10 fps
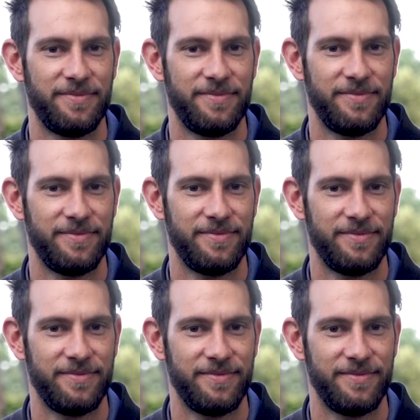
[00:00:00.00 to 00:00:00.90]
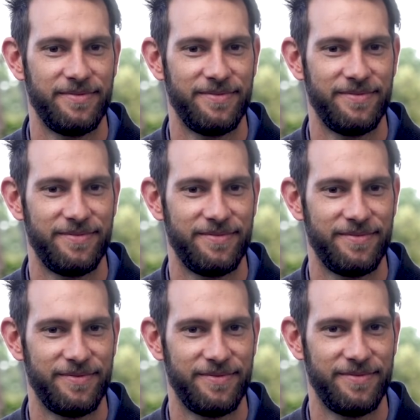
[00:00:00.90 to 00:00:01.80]

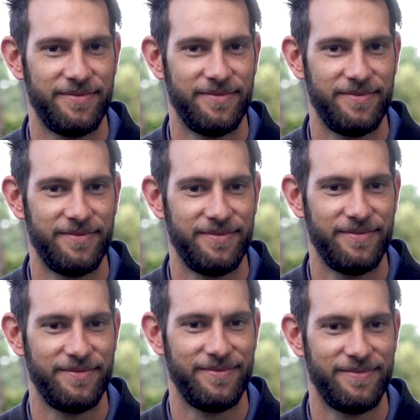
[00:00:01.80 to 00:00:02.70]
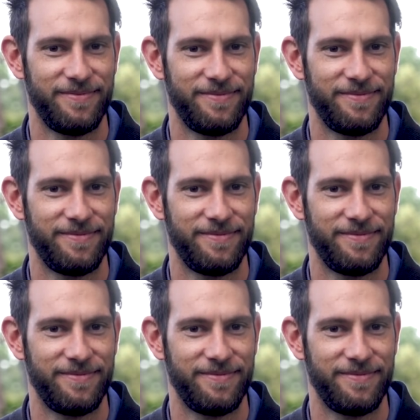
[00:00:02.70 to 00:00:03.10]
(not speaking)